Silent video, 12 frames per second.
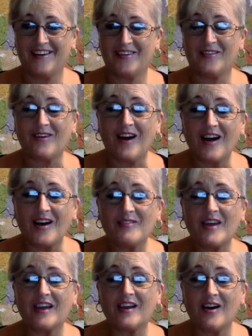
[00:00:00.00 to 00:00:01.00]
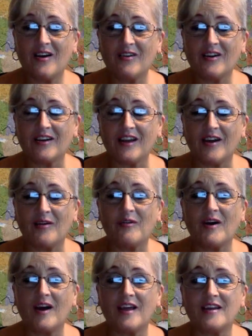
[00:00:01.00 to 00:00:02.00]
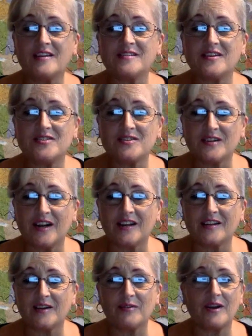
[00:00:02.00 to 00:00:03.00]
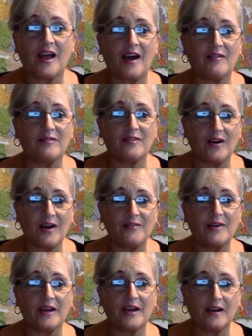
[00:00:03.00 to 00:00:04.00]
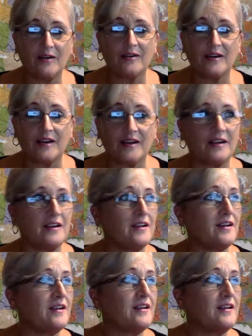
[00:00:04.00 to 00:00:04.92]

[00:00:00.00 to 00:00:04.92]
Rum and coconut. What is a drink that would have rum and coconut in it?